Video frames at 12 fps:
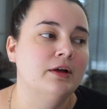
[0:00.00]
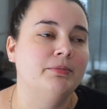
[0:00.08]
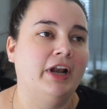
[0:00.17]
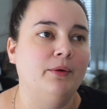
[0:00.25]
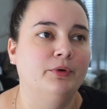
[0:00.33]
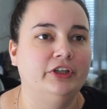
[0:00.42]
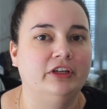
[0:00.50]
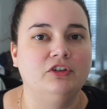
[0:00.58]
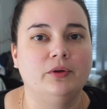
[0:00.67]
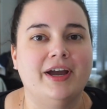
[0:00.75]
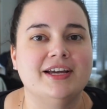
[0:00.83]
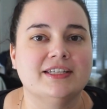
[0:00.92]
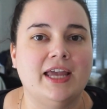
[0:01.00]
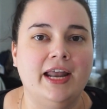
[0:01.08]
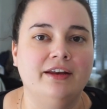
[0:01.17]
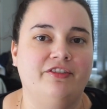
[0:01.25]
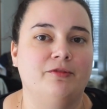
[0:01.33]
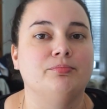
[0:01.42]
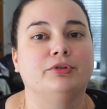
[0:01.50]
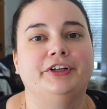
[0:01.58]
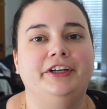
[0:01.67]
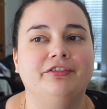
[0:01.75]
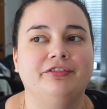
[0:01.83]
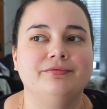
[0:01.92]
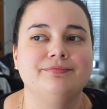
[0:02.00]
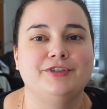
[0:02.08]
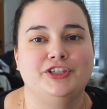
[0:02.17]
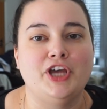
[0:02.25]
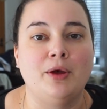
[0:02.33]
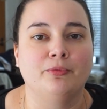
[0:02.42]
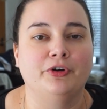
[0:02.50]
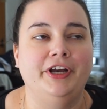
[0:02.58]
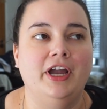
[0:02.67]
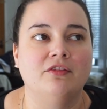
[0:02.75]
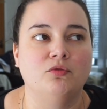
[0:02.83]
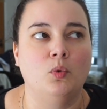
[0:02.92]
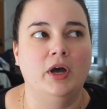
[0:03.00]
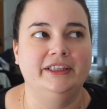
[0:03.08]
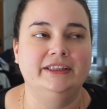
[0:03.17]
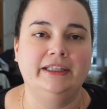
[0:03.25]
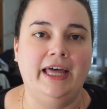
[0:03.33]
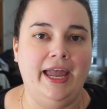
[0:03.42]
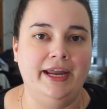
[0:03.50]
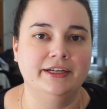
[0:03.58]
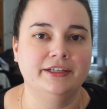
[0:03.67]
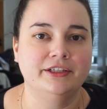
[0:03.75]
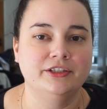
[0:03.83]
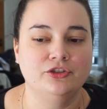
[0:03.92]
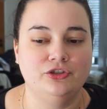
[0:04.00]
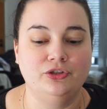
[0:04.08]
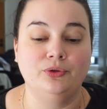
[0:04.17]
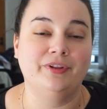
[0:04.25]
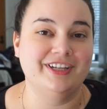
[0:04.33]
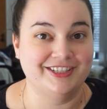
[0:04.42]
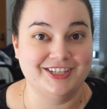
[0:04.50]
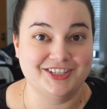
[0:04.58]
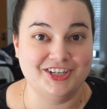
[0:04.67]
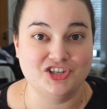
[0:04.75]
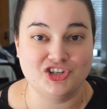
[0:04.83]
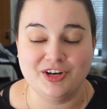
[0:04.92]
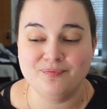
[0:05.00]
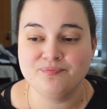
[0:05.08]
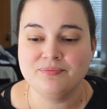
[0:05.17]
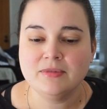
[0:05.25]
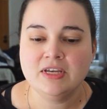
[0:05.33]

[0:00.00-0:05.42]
But I will give you guys kind of a brief summary of what led to this decision.